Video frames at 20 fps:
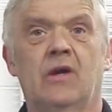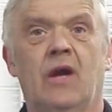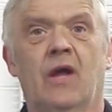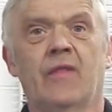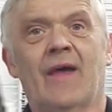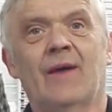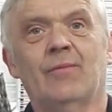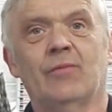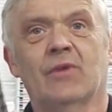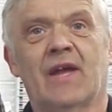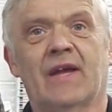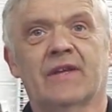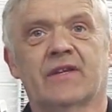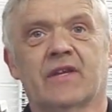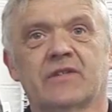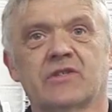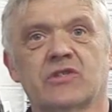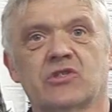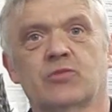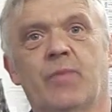and that will act
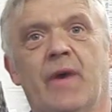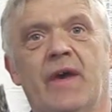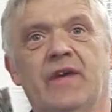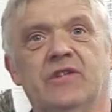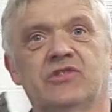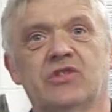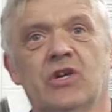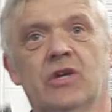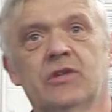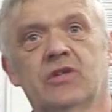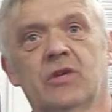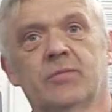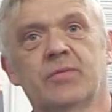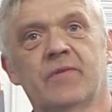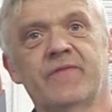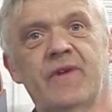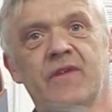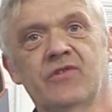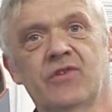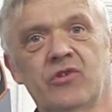as a spacer to
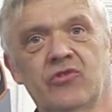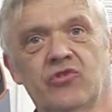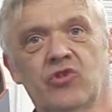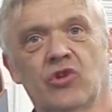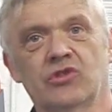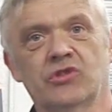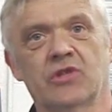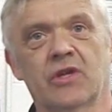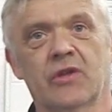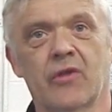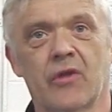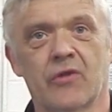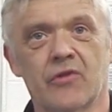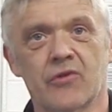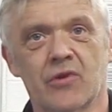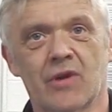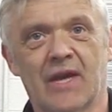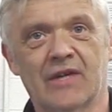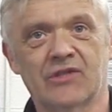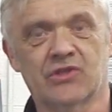prevent it touching the
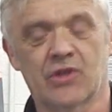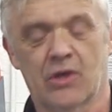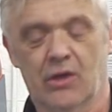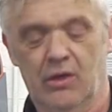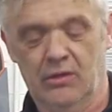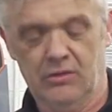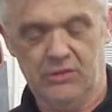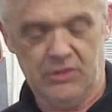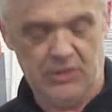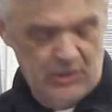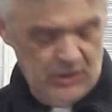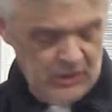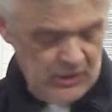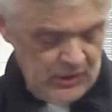other electrode.